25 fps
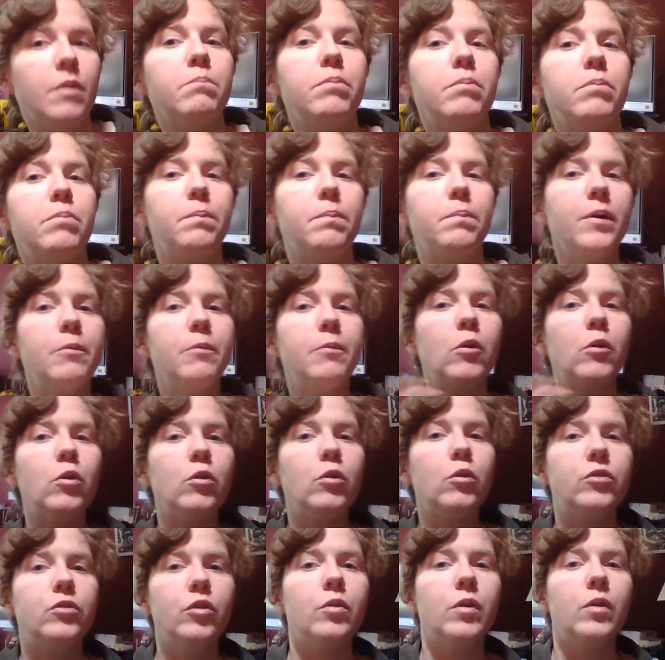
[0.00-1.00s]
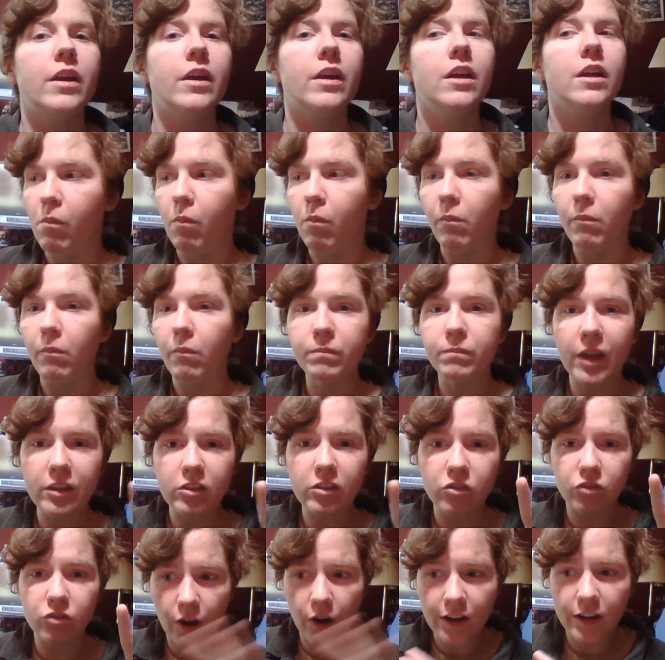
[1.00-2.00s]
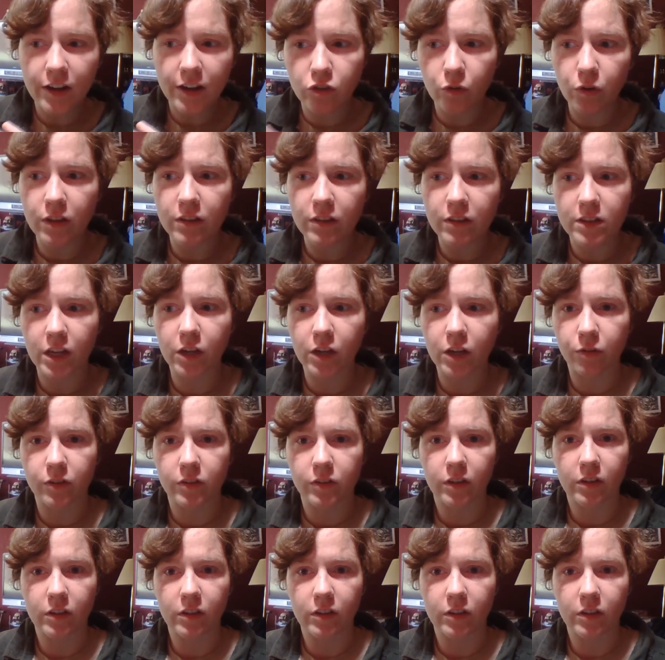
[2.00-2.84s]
But people who do it, they try to do it in secrecy.